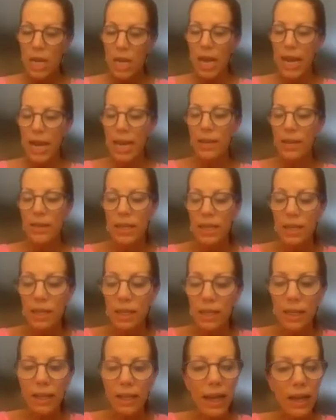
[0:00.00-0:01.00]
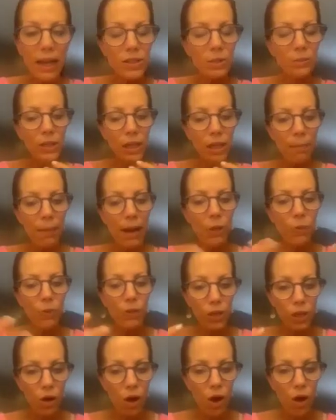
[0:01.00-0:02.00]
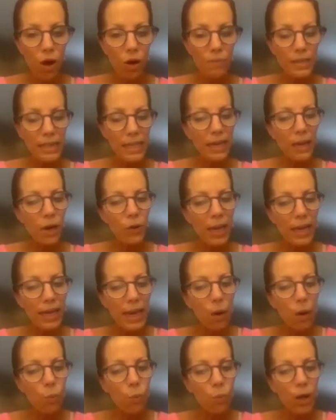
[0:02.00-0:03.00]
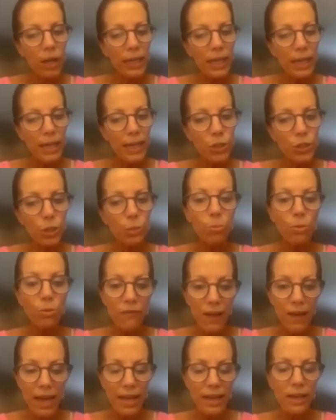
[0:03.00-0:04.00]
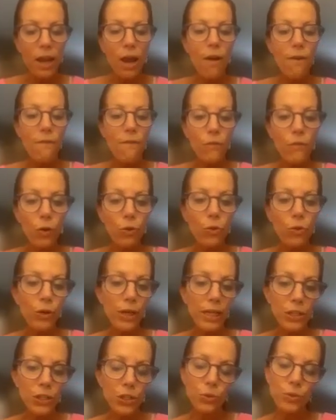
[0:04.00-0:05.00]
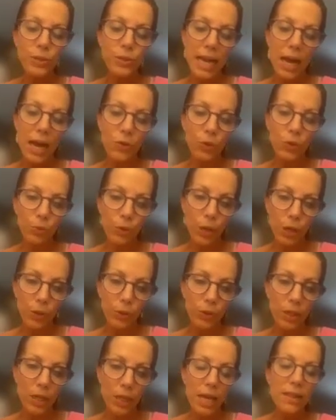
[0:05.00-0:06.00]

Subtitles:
And then it allows them to come back with a calm, saying, okay, now what can I do to prevent further issues down the road?